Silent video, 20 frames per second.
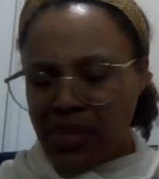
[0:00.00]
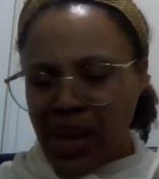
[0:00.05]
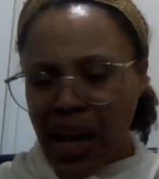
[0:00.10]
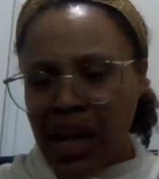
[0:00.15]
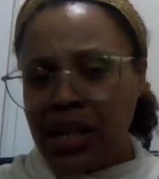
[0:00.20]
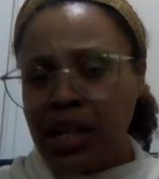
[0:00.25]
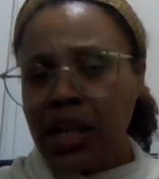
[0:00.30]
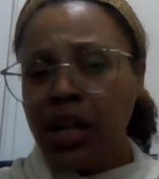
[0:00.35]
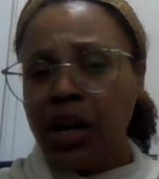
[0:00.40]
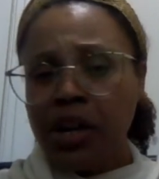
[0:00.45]

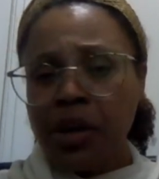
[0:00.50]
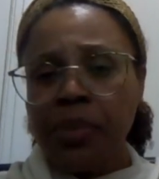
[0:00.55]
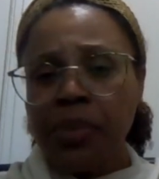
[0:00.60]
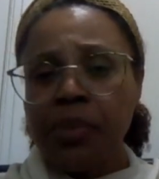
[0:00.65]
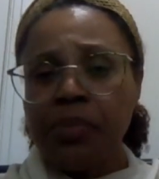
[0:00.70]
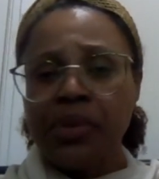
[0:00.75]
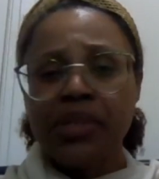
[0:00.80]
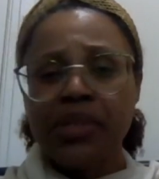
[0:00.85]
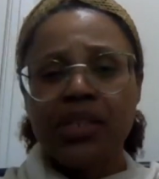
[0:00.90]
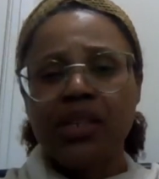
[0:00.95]
And a lot of
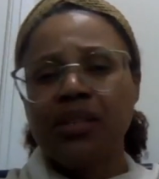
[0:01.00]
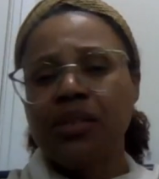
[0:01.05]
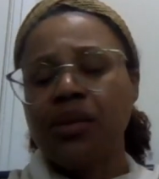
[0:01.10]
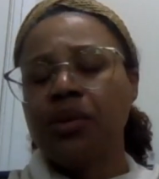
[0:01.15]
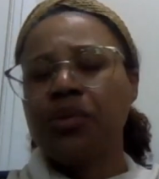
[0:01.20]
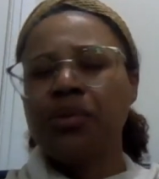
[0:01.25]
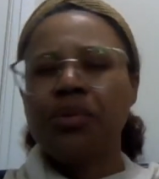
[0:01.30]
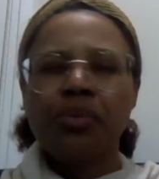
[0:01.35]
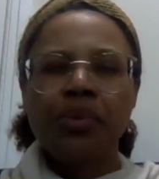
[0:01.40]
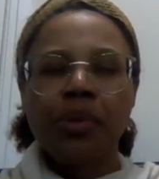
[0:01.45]
people see it,
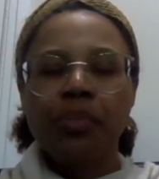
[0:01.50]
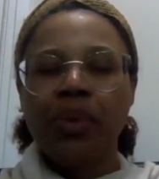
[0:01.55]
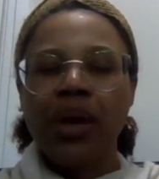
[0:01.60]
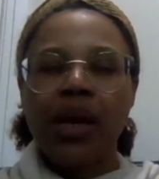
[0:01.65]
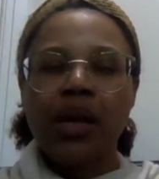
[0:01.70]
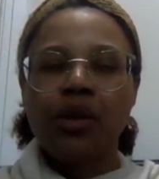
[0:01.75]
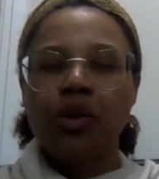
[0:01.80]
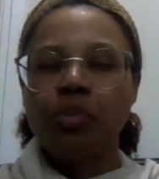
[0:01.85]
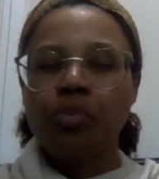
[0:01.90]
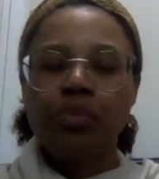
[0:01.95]
oh, we're
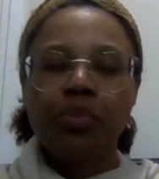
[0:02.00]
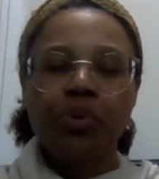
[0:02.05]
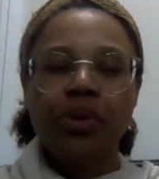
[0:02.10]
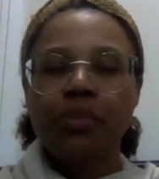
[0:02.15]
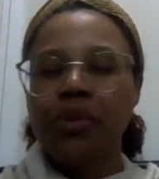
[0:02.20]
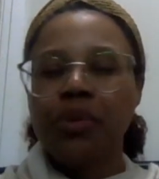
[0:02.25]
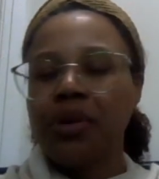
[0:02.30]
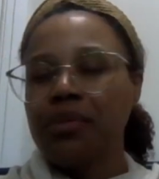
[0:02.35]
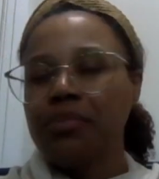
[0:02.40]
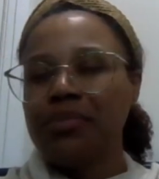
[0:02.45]
paying up
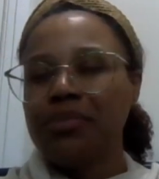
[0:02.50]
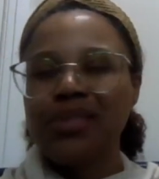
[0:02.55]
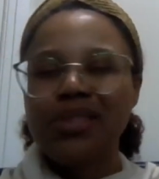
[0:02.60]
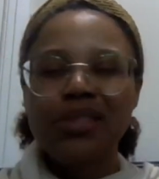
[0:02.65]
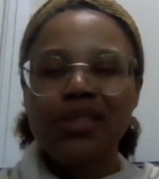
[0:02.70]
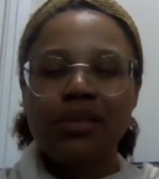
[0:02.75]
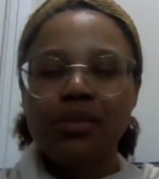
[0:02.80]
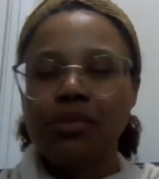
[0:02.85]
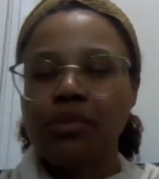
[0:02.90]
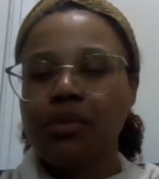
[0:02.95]
premiums,
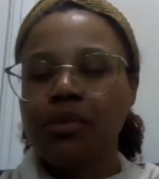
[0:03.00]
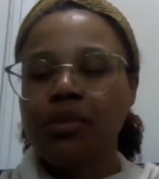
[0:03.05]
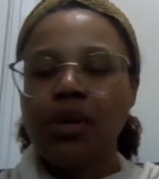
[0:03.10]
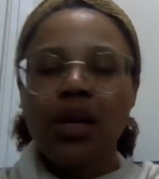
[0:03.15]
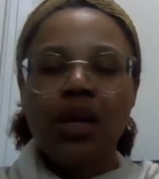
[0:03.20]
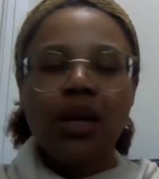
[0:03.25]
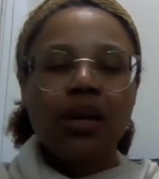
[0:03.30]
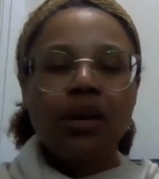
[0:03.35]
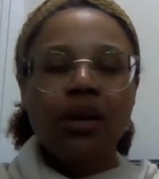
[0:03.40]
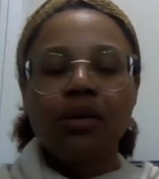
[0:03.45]
or
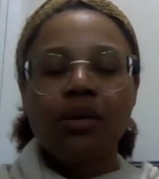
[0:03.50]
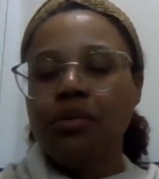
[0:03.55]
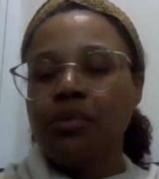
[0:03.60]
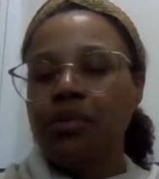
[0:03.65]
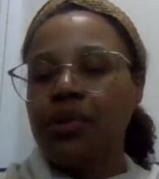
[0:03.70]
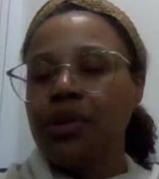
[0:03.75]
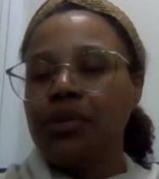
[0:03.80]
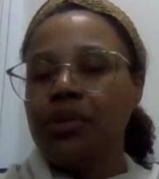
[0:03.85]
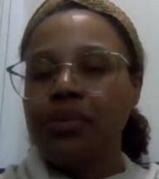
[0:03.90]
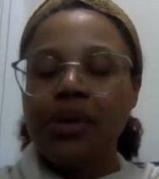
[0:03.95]

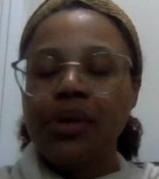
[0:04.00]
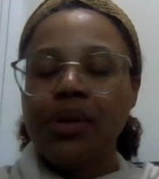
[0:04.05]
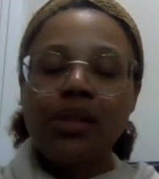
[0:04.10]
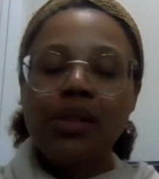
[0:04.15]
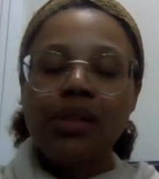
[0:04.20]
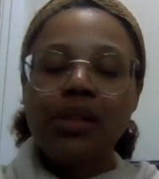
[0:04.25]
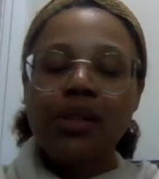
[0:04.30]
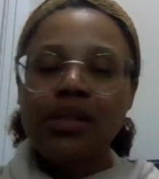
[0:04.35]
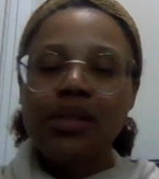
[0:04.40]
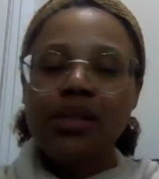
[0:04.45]
we're doing
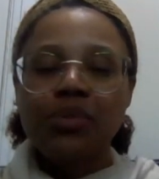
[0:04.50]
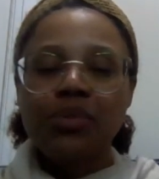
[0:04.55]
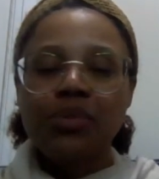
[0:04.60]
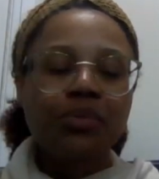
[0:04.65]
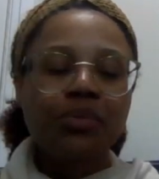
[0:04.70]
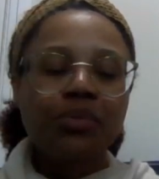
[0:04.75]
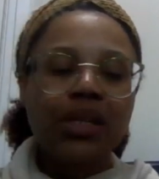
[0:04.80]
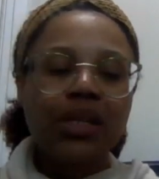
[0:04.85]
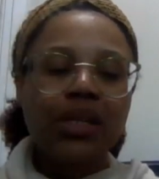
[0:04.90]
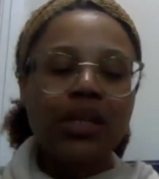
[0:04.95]
this. We don't
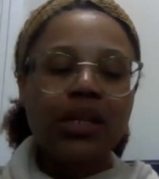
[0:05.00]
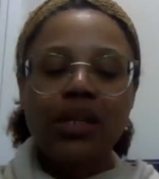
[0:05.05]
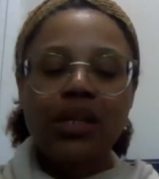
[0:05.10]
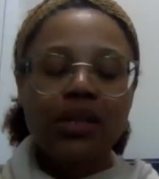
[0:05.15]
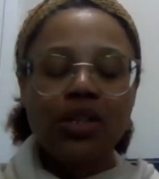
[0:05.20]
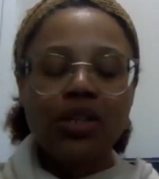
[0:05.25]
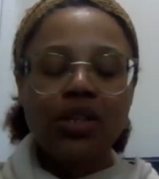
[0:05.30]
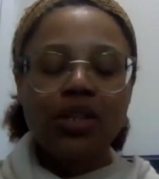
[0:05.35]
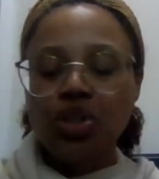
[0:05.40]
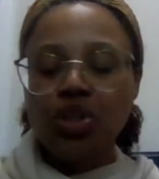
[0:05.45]
really need
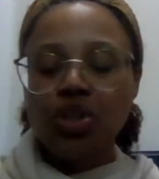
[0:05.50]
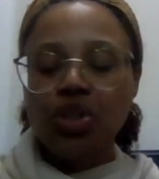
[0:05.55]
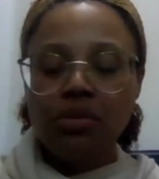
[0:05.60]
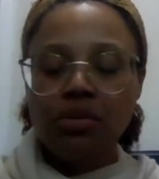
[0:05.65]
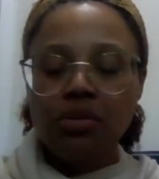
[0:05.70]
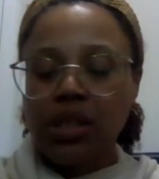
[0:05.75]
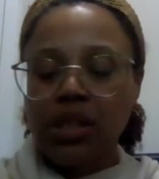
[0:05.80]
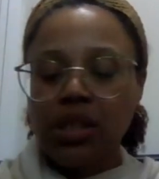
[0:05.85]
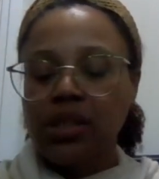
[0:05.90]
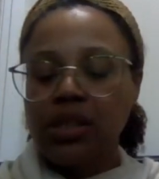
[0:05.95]
any
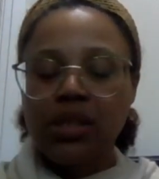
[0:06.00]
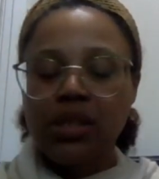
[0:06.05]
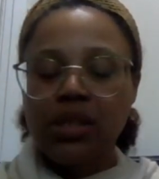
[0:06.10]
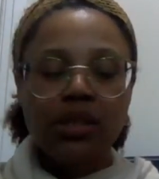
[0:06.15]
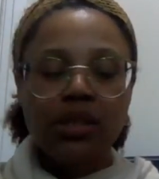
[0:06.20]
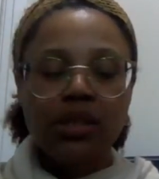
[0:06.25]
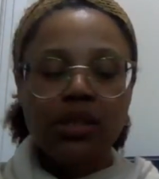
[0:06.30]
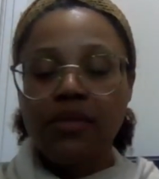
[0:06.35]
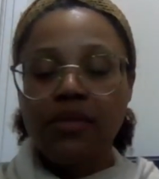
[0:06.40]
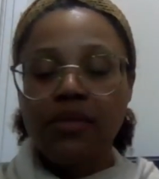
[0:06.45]
insurance. It
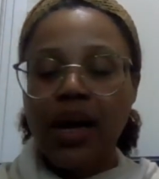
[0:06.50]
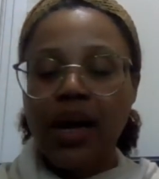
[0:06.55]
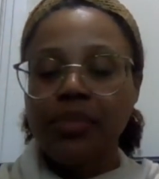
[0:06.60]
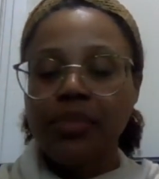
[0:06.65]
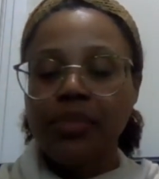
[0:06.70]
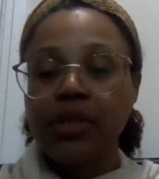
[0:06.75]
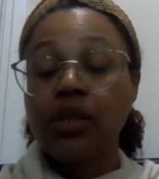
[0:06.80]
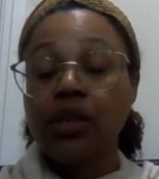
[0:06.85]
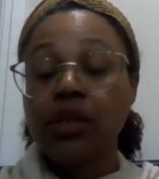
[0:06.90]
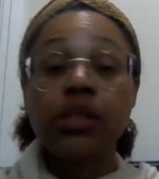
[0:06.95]
never
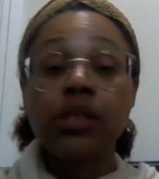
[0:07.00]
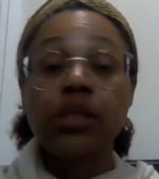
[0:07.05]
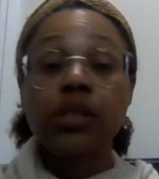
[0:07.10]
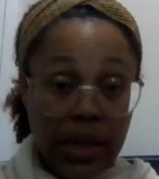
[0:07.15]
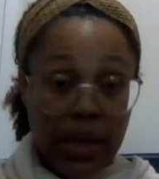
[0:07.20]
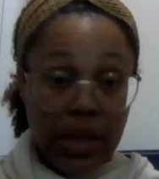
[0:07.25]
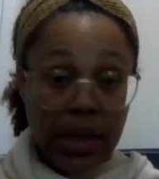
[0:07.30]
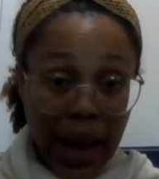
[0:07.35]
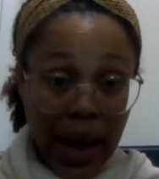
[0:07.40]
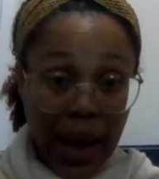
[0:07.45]
happened until
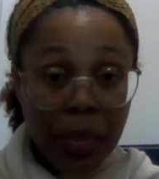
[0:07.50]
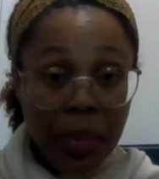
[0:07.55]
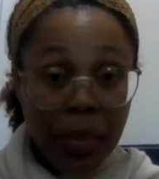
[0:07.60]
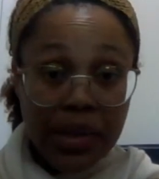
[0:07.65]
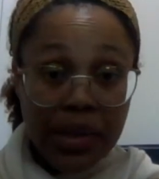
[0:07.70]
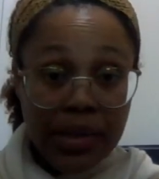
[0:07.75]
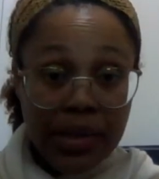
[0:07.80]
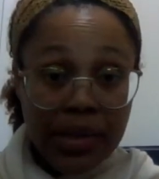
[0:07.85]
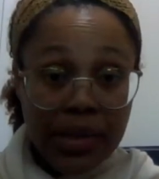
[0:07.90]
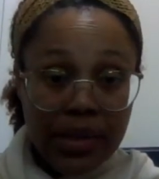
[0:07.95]
it
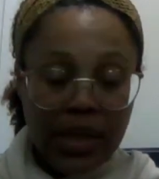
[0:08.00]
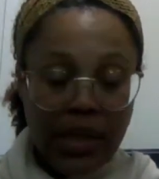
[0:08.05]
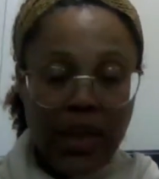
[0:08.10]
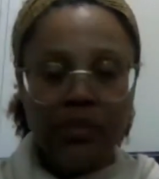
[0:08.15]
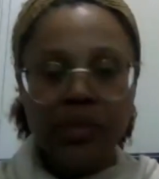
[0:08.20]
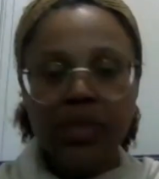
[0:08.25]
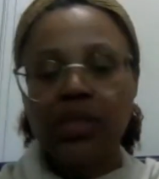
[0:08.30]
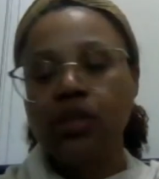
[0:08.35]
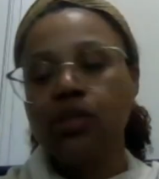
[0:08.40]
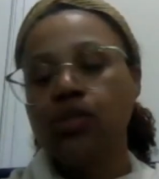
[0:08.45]
happens. And I've
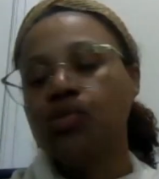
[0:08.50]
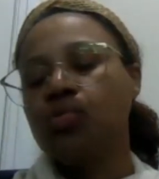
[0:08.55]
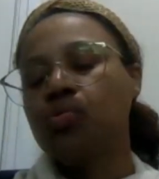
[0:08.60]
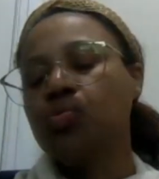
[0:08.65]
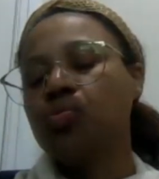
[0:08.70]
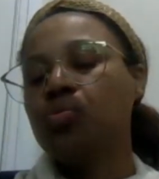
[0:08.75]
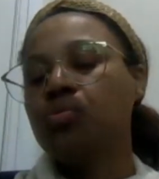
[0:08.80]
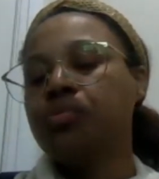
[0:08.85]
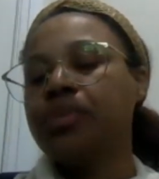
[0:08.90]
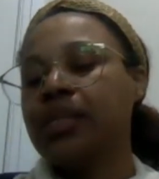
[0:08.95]
seen it
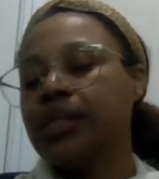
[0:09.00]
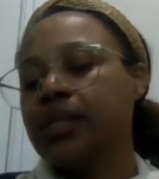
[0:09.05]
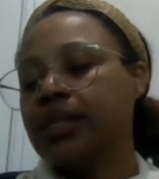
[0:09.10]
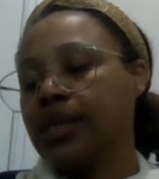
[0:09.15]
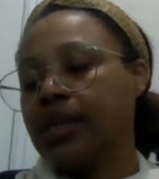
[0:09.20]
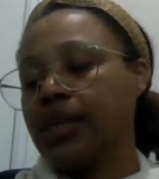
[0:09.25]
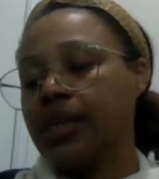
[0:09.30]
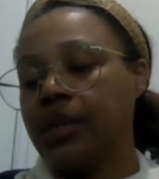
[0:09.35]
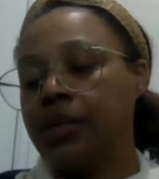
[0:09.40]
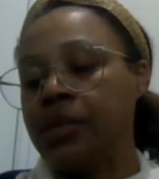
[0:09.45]
so many
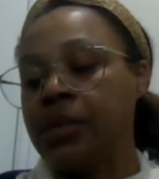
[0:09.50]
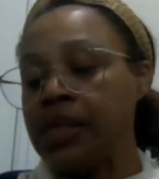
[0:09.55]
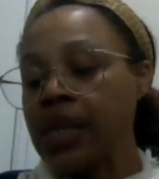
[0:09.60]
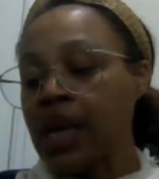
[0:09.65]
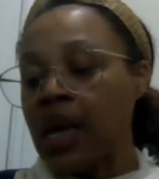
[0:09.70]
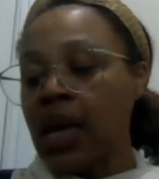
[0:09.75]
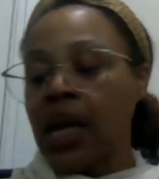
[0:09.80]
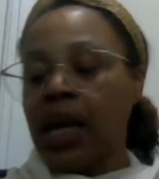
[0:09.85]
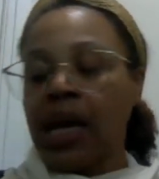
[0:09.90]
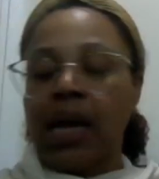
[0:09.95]
times.
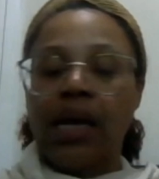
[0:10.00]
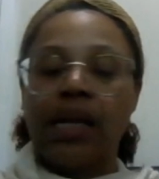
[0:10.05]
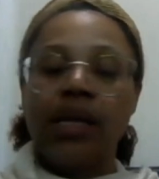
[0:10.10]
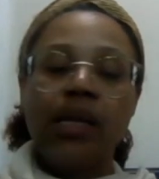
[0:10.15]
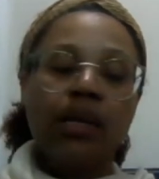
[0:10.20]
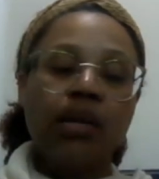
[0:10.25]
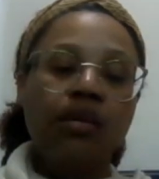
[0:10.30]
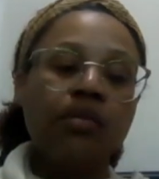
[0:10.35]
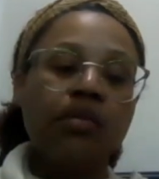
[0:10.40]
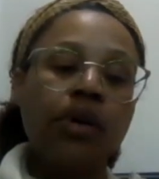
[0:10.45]
And
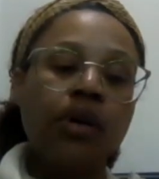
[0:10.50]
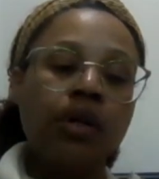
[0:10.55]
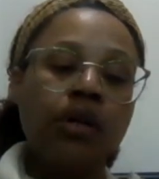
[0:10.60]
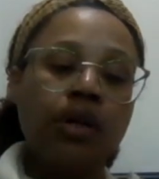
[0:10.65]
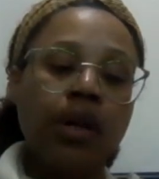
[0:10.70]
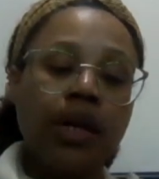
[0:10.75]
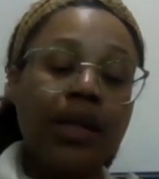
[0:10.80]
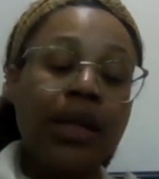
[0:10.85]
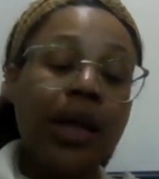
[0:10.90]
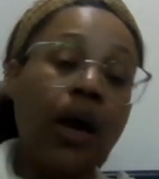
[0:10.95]

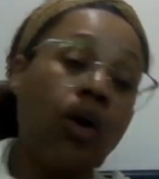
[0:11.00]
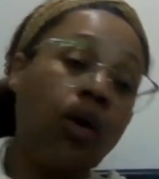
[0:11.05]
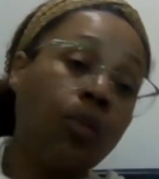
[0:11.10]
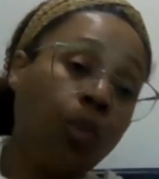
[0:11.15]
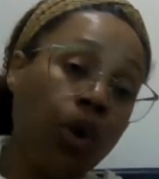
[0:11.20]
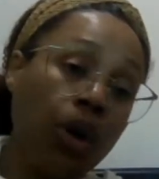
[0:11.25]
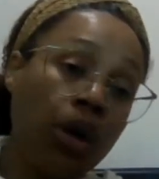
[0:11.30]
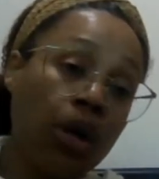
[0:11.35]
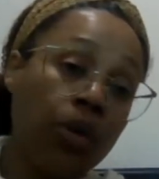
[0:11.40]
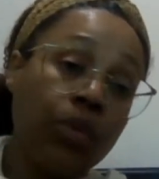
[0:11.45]
even now I'm
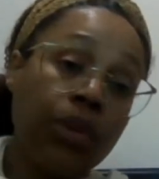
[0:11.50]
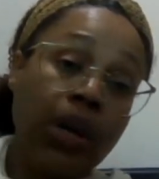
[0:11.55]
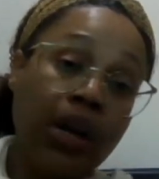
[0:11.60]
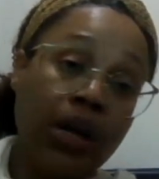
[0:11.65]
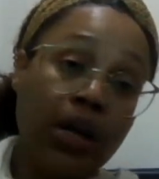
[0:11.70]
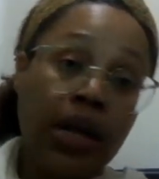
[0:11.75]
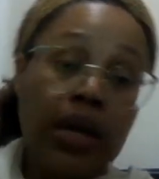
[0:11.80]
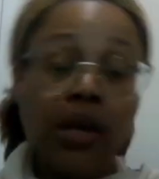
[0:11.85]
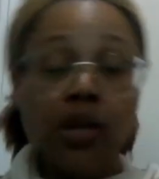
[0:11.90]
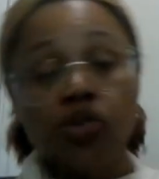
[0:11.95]
working with a
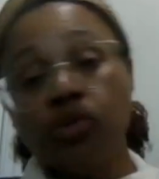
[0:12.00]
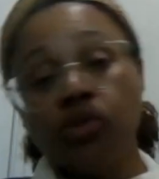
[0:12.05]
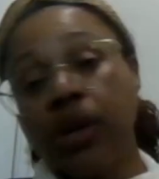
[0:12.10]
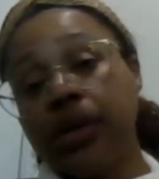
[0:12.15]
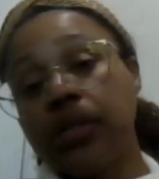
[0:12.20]
client